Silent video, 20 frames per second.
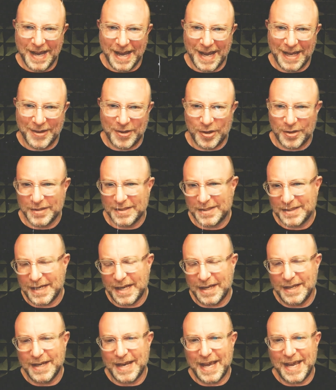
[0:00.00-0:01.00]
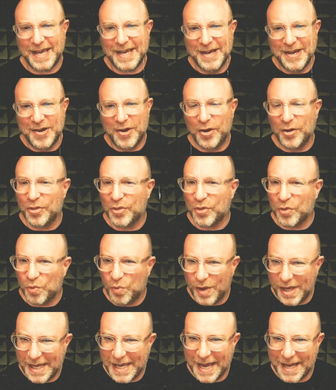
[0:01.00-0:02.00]
and on Sunday on The
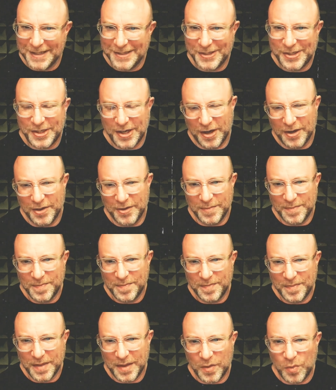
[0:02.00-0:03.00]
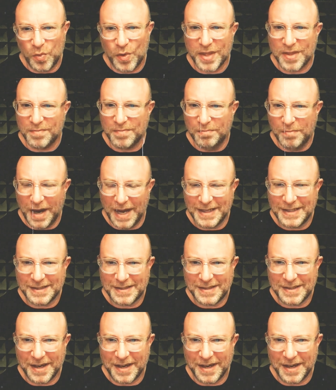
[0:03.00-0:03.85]
Weekend Show with Midas